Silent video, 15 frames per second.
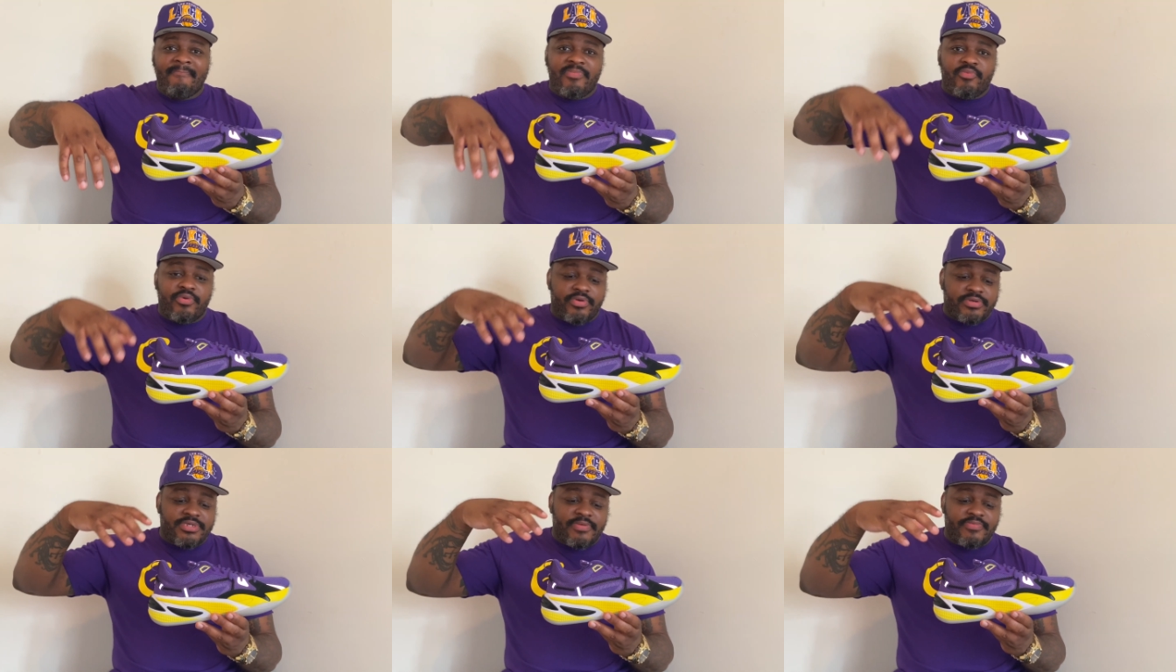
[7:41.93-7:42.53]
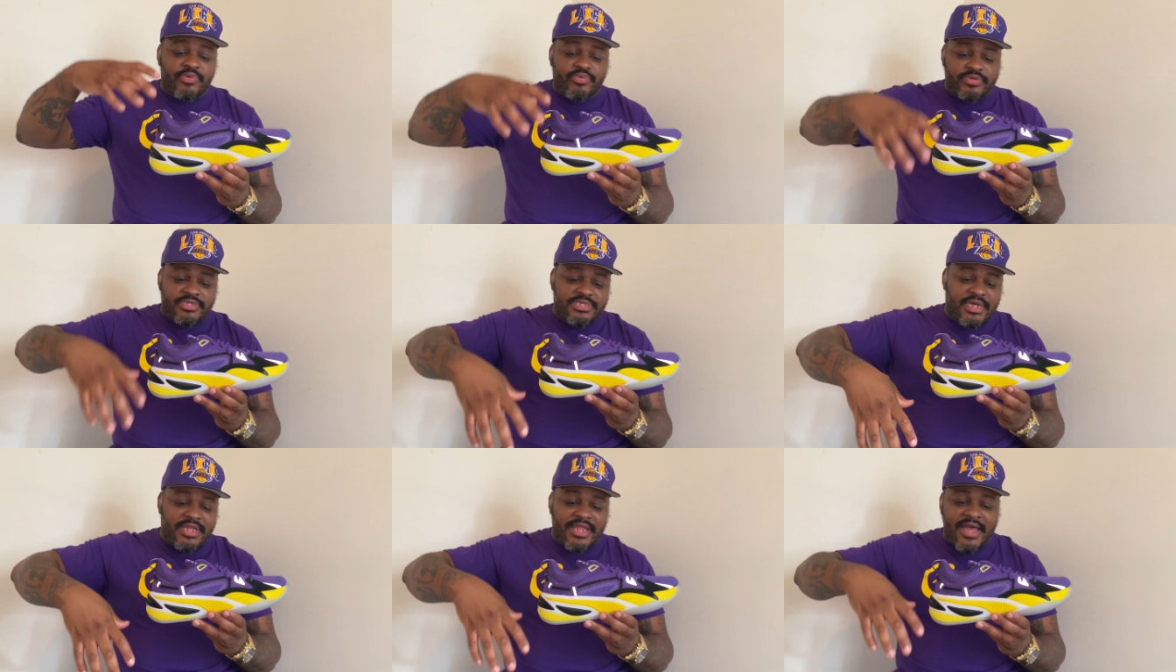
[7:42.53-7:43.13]
where something will
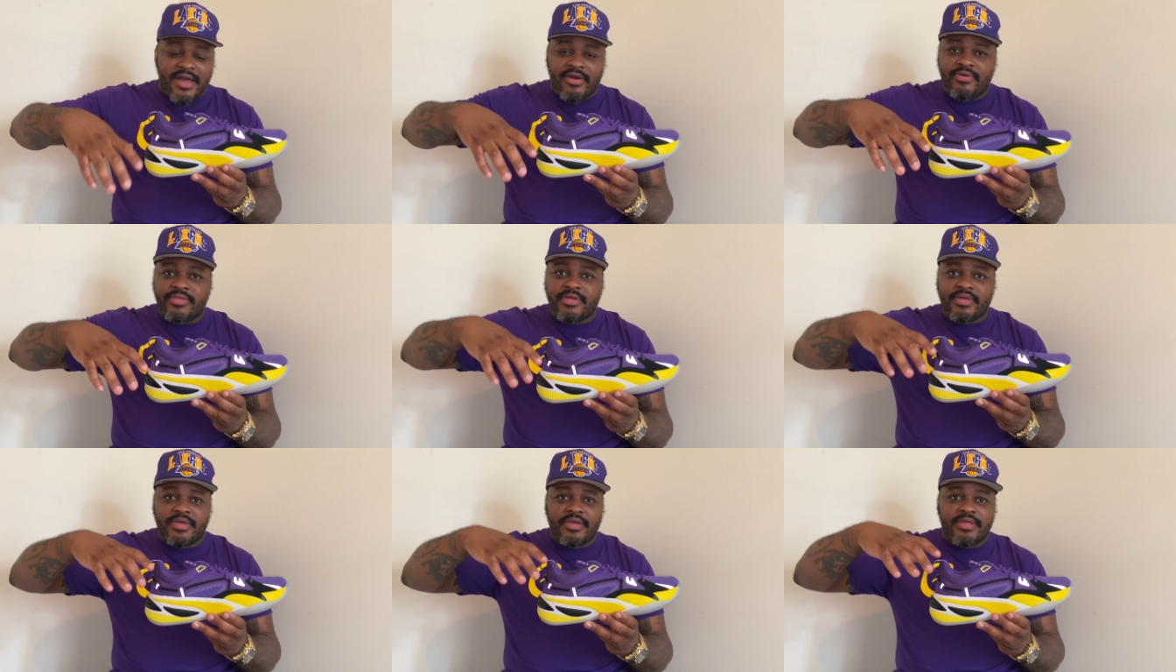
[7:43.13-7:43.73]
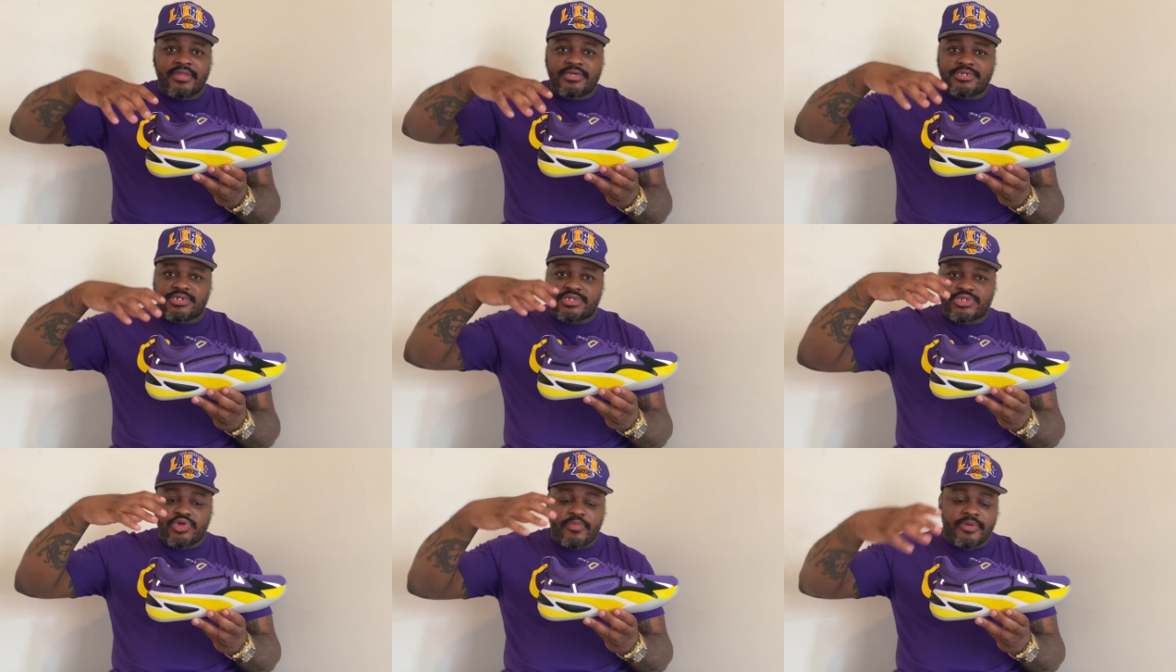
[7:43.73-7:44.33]
sell out and there's
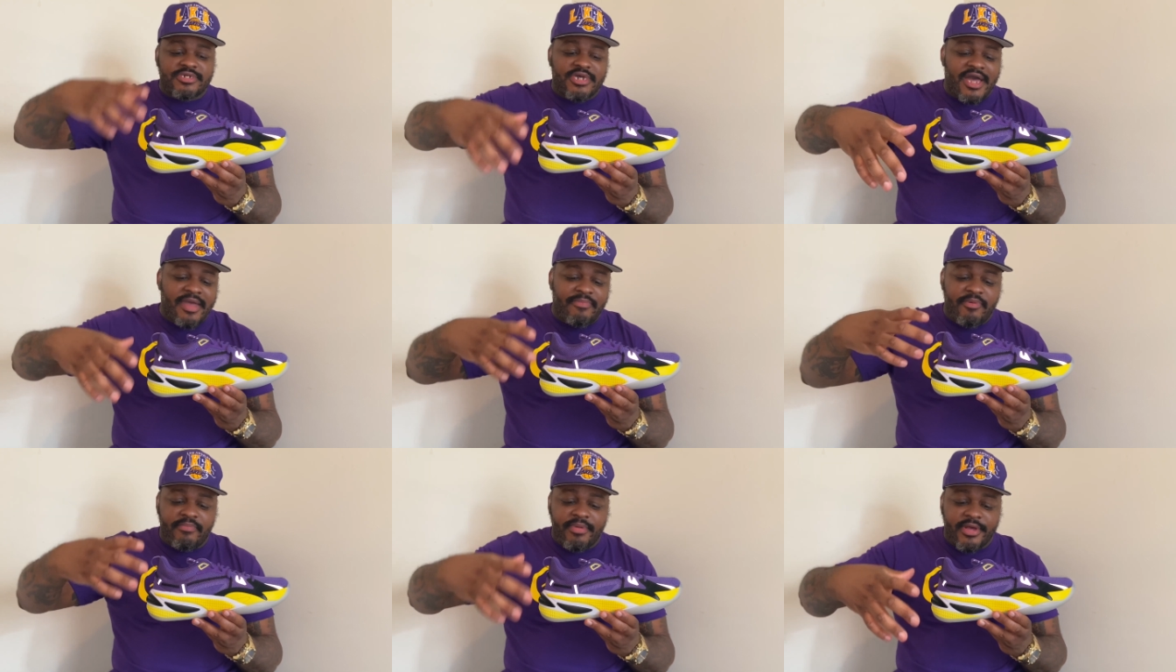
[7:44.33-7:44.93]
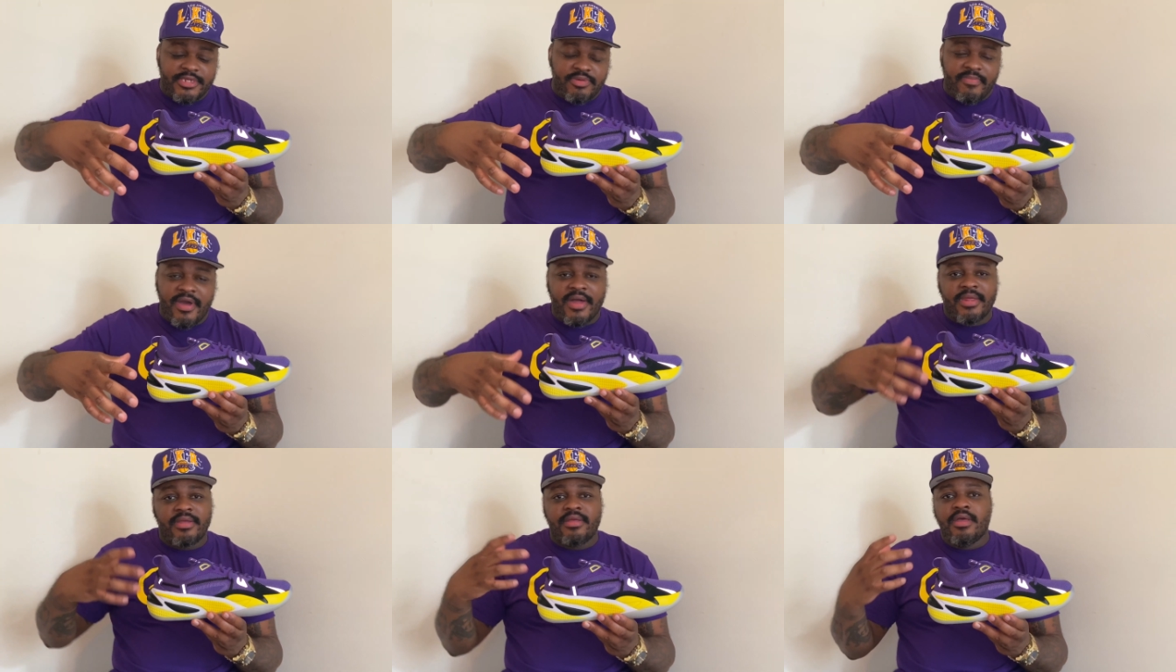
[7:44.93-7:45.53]
just so much hype and buzz
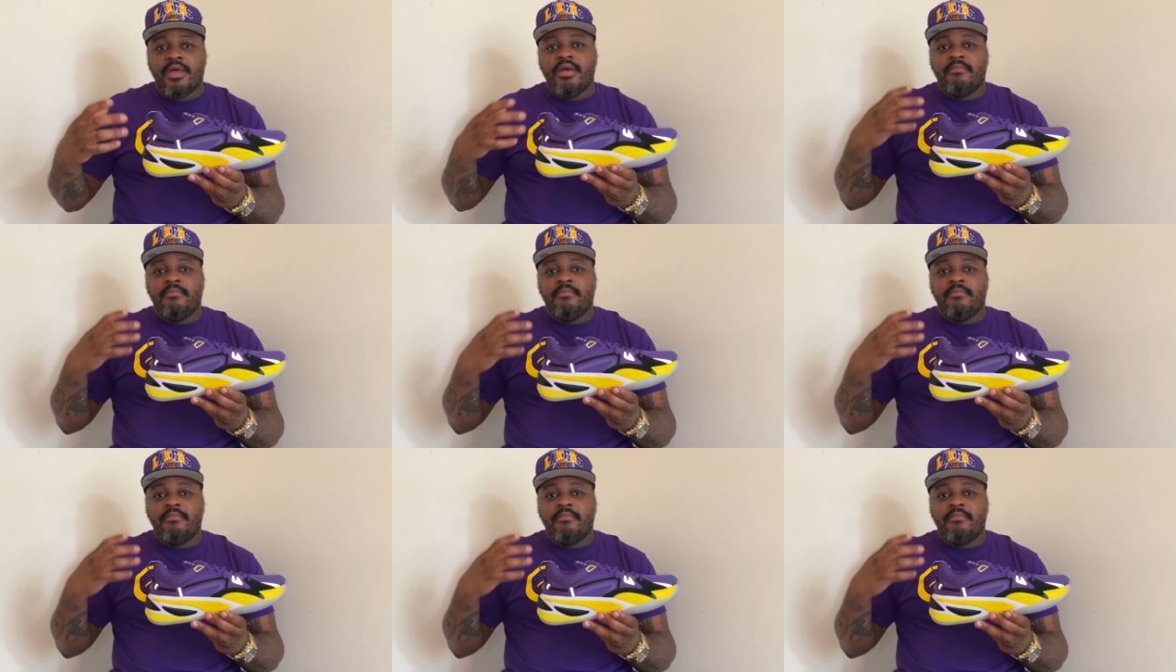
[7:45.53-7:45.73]
about it.